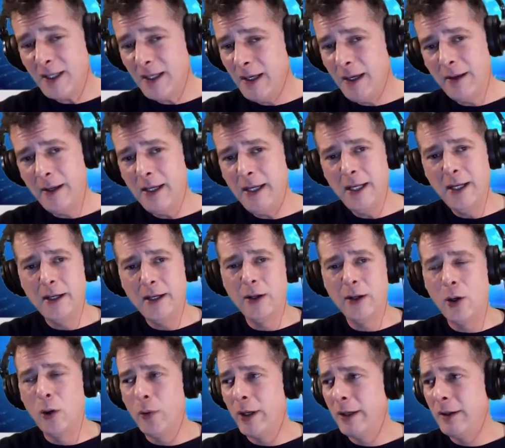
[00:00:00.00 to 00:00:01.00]
He didn't
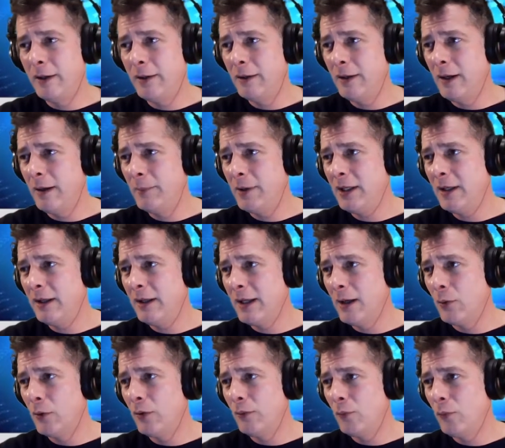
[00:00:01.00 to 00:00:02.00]
go in, and I mean, they
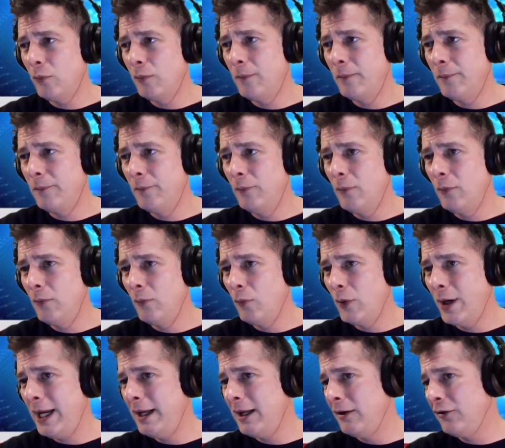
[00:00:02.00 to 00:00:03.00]
were
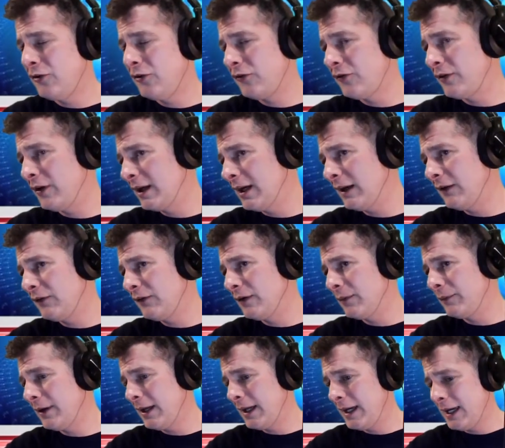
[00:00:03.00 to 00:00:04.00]
waiting just in case
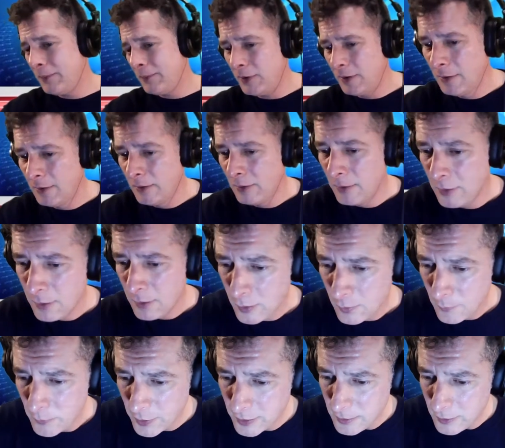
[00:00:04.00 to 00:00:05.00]
something happened.
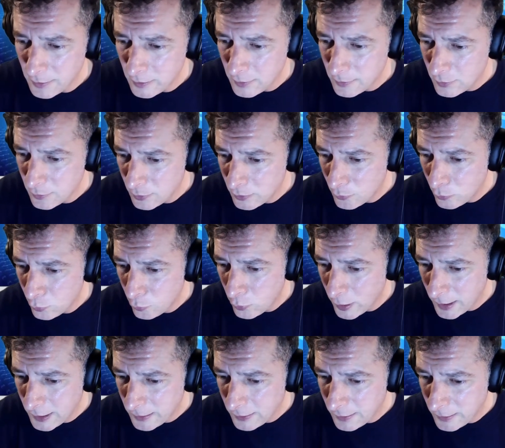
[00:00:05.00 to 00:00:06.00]
But
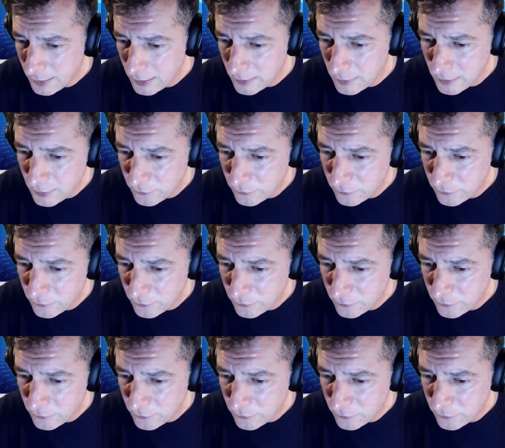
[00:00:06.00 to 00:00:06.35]
what in the